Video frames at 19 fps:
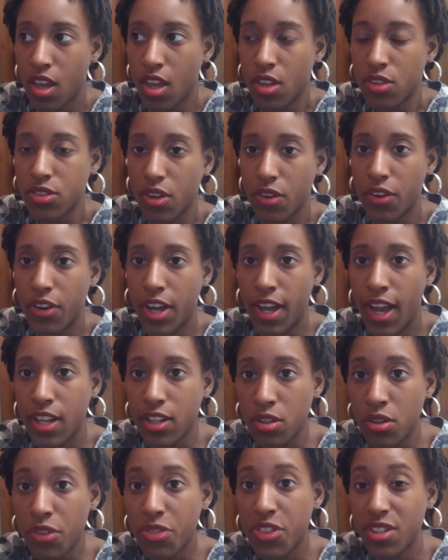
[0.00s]
So I
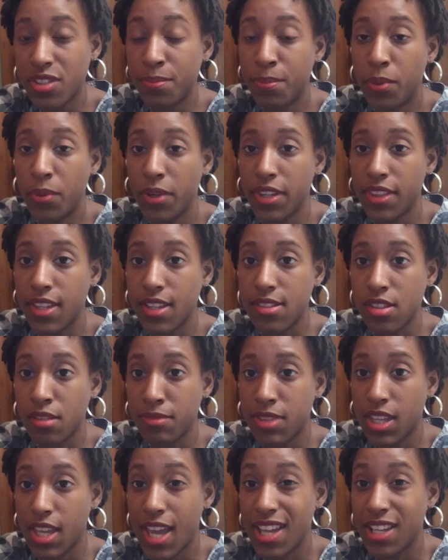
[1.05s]
knew at this point that
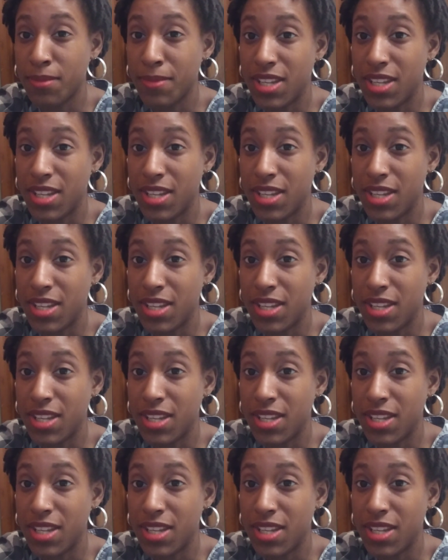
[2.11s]
something had to